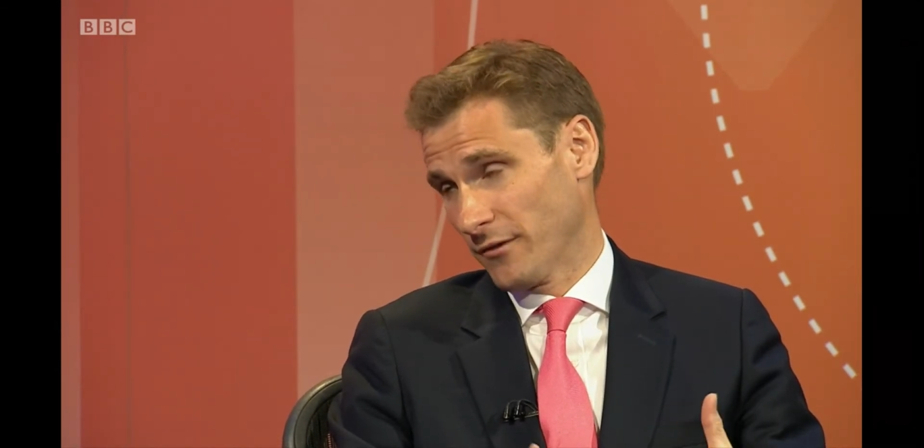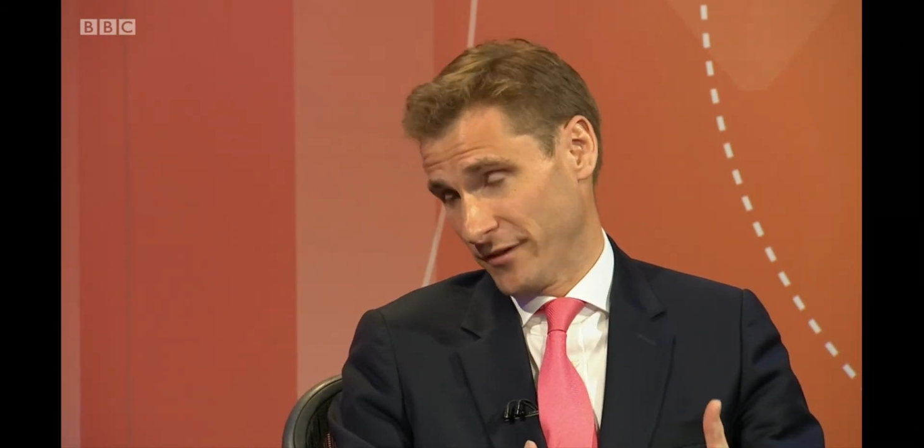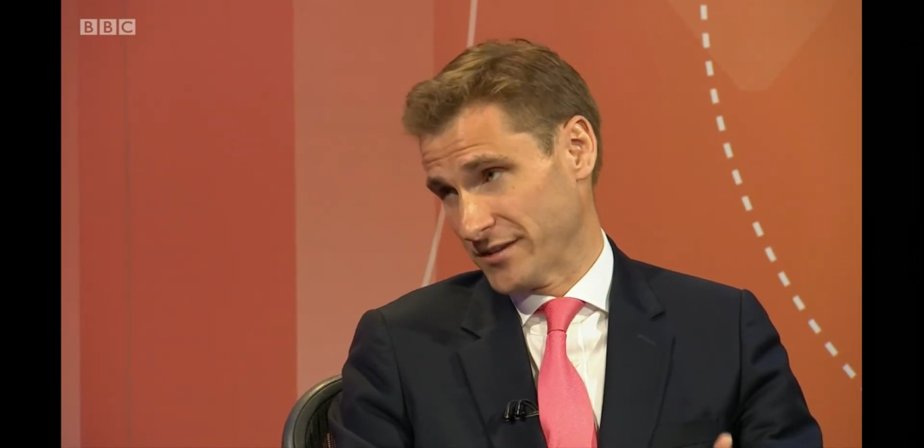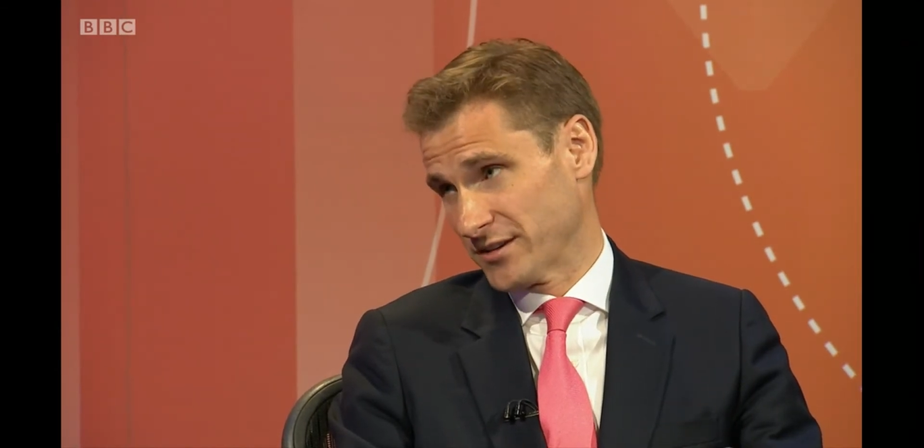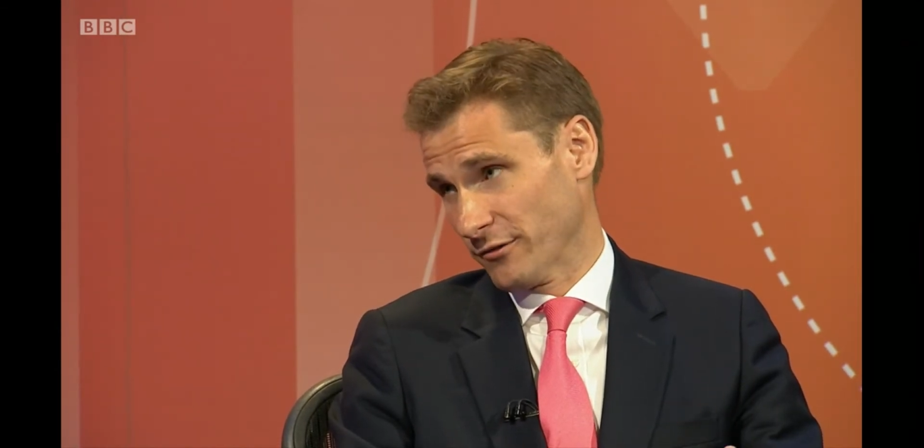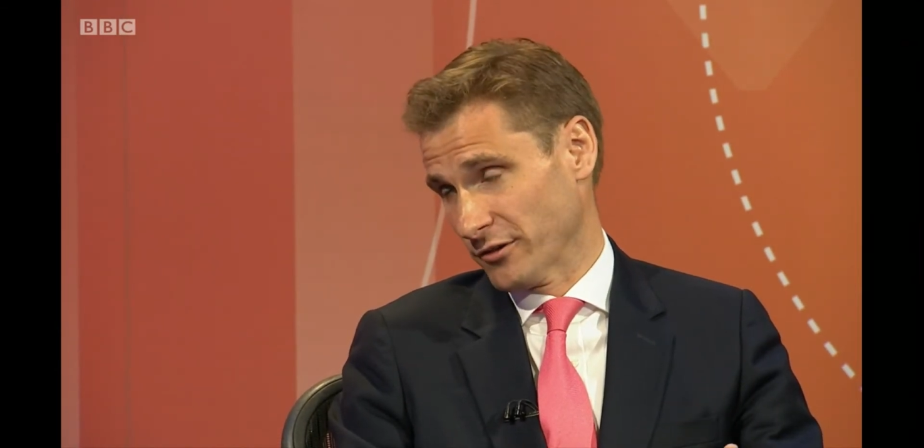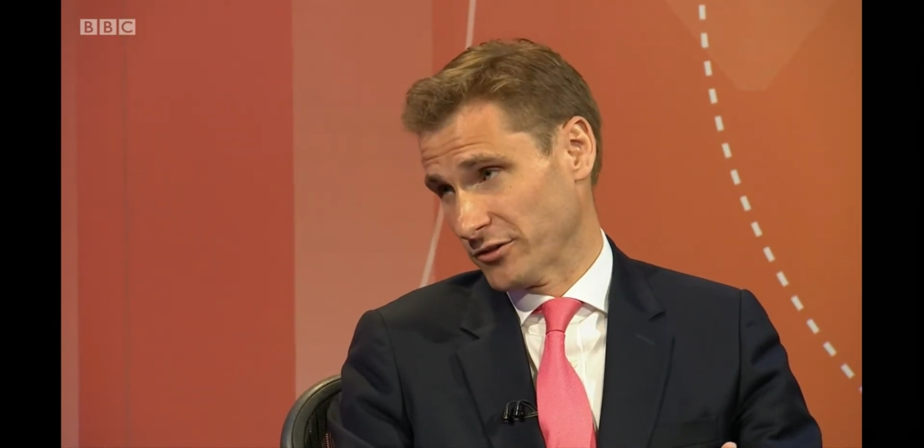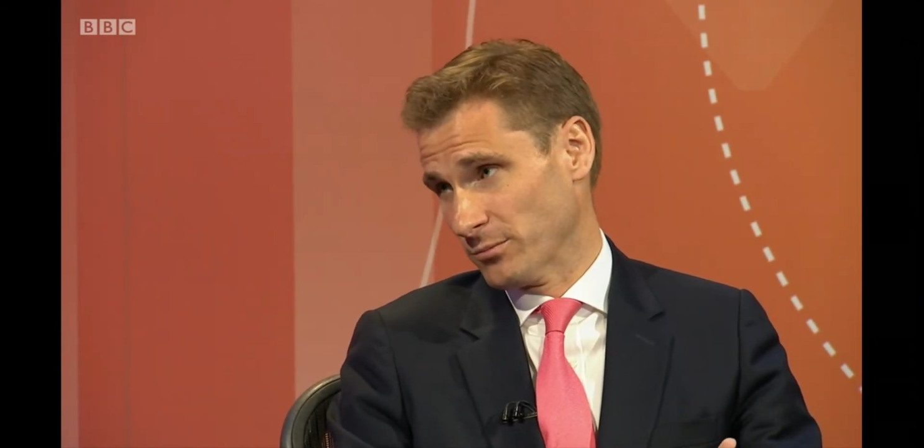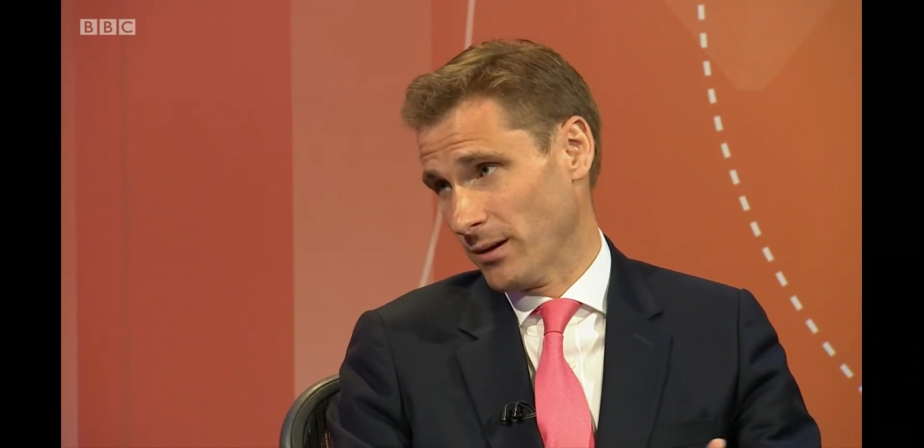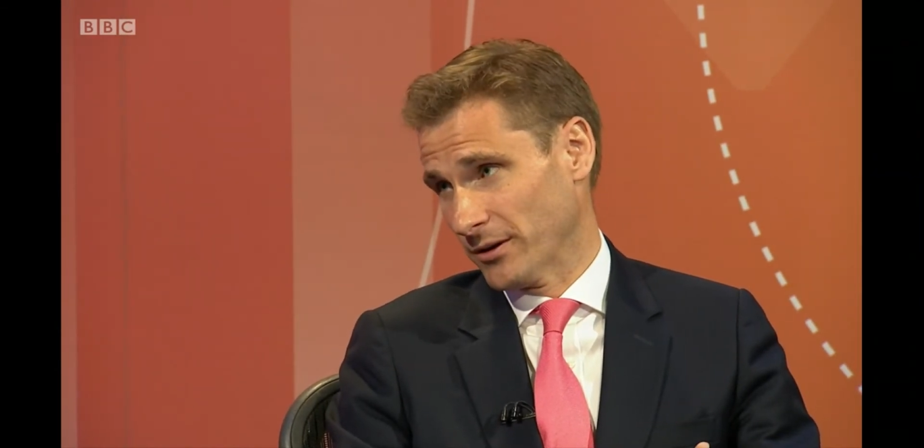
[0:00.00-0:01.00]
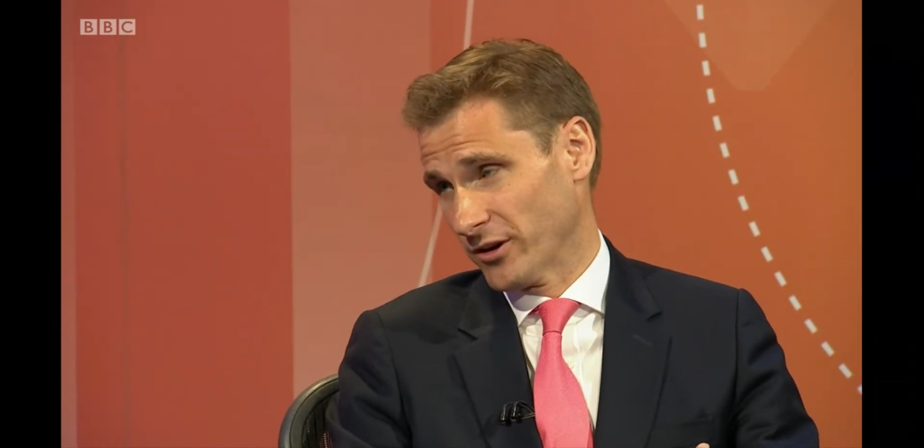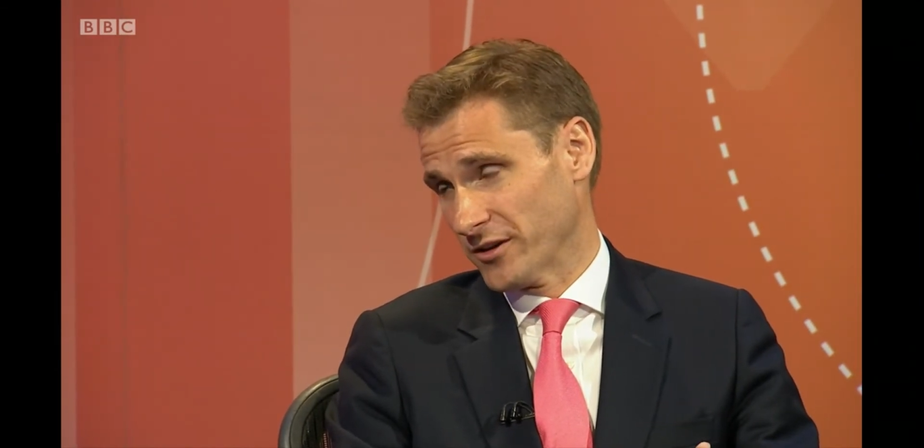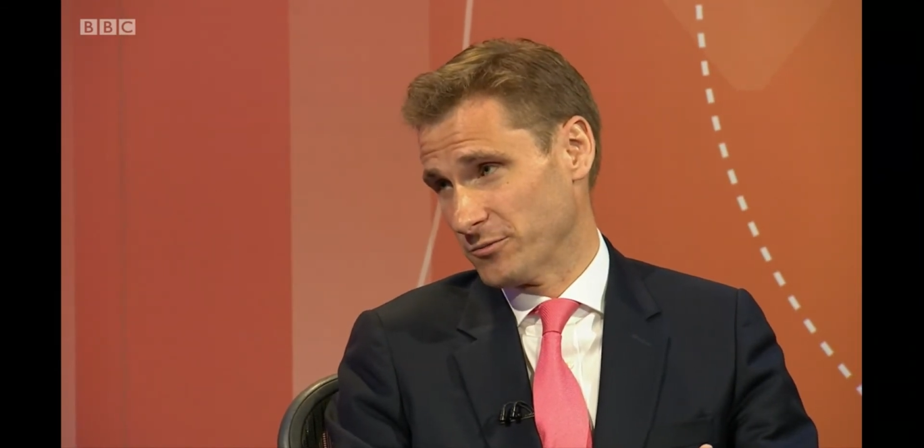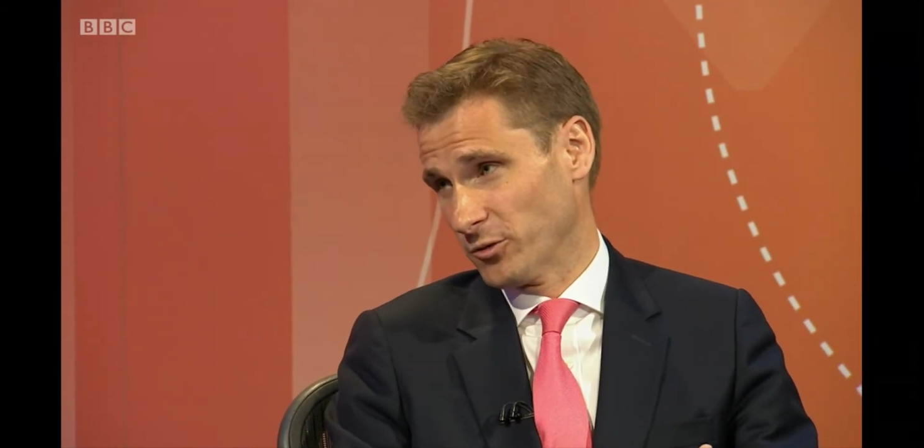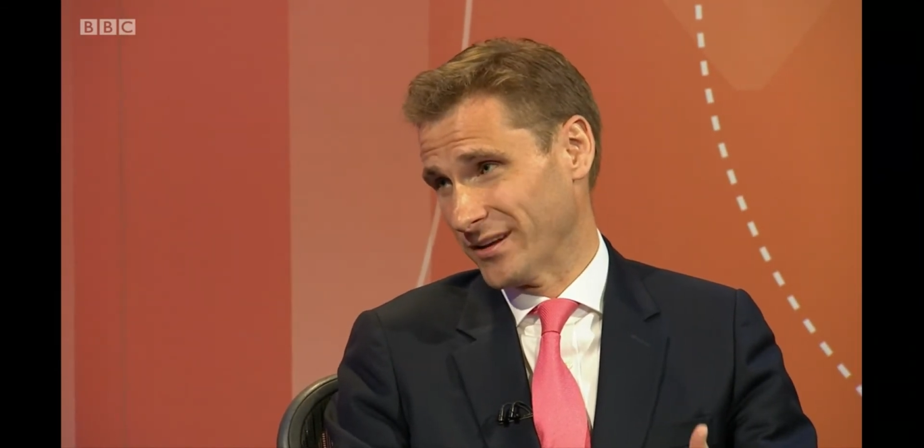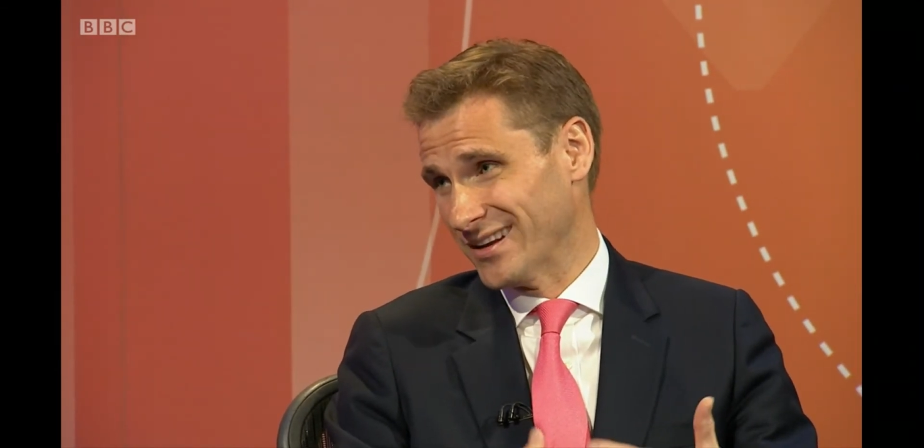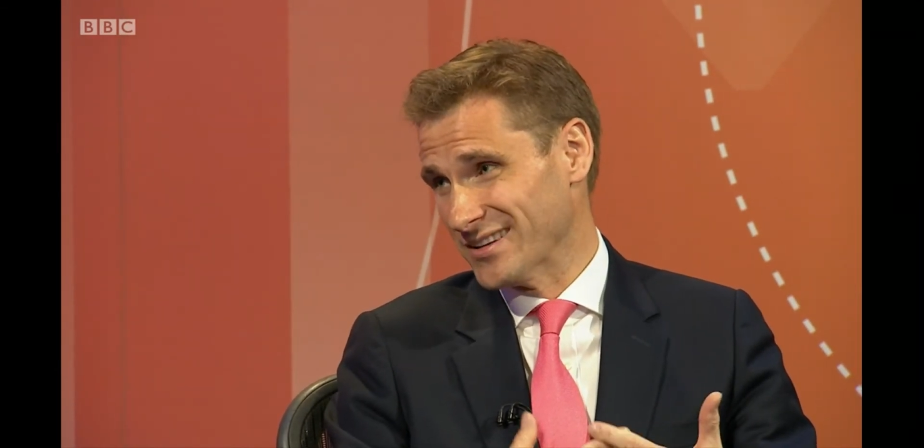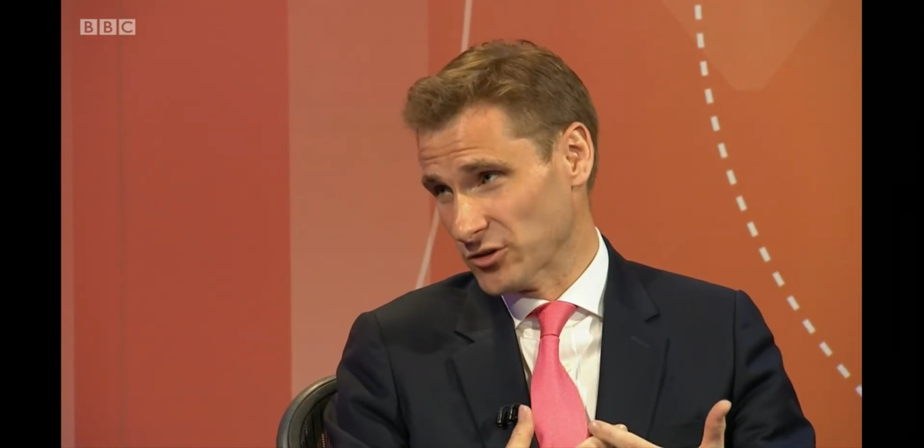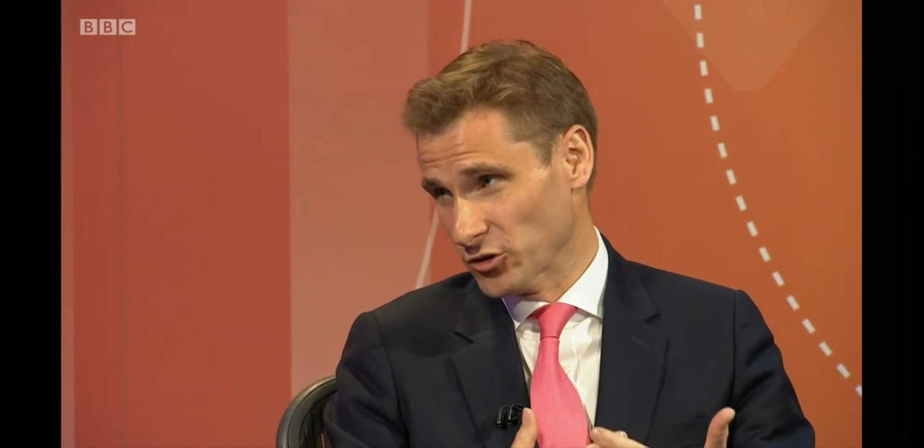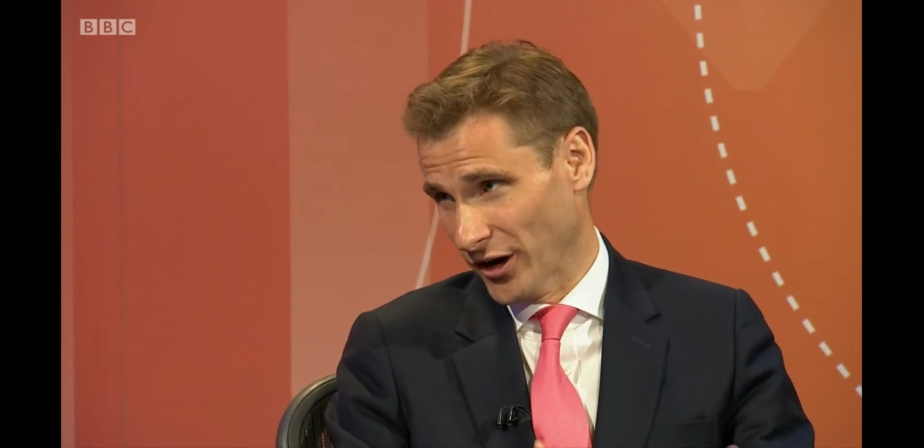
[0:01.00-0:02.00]
face coverings on public transport. I think it
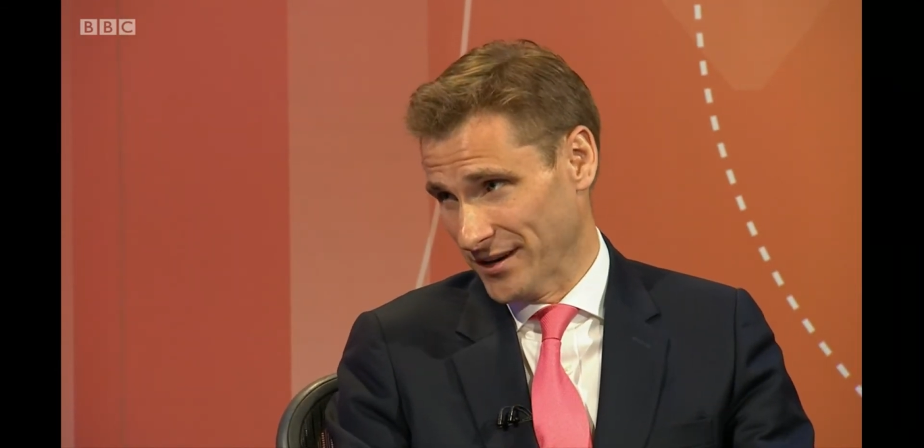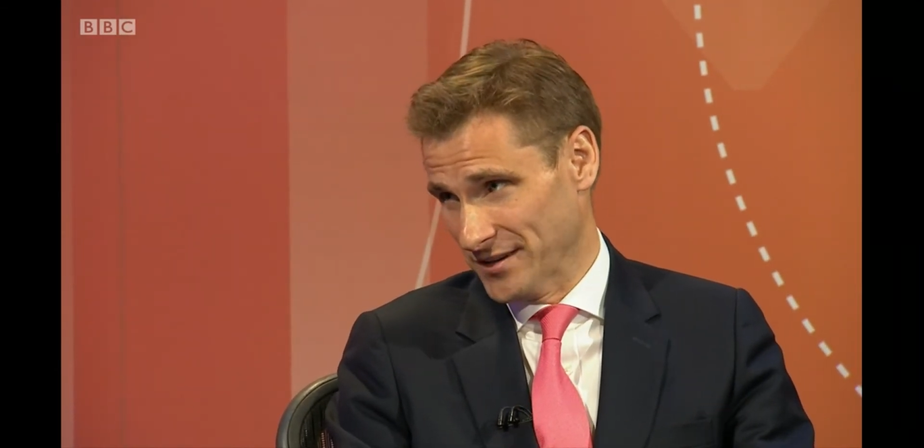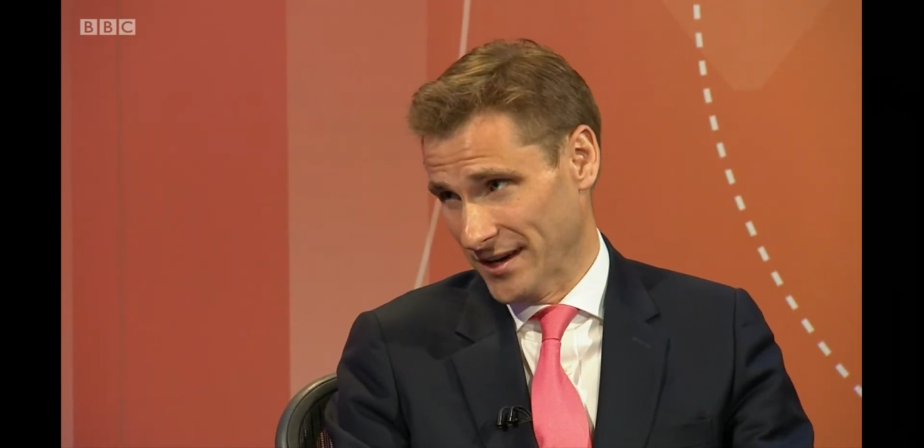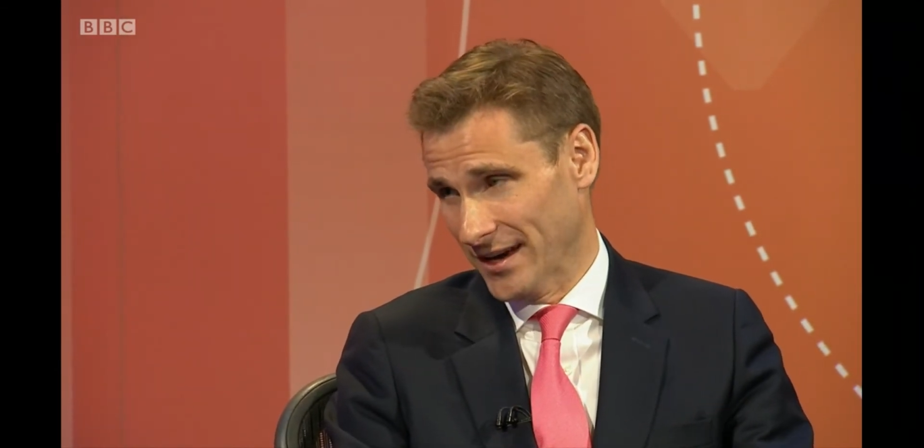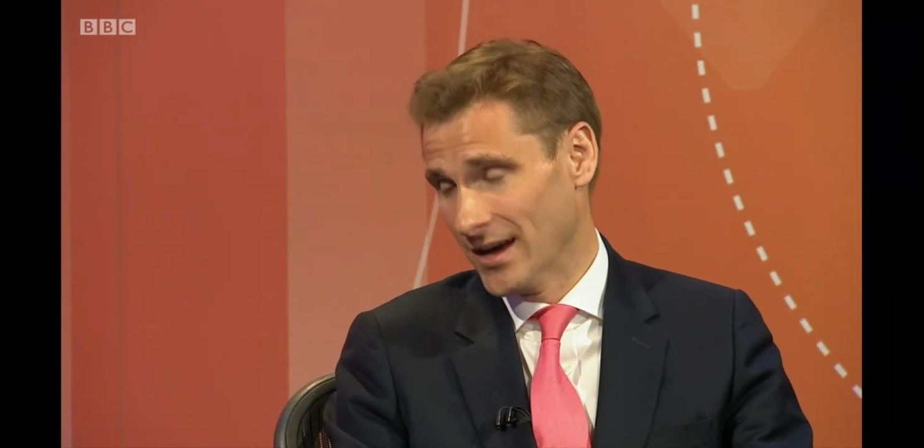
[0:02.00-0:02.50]
is a good idea.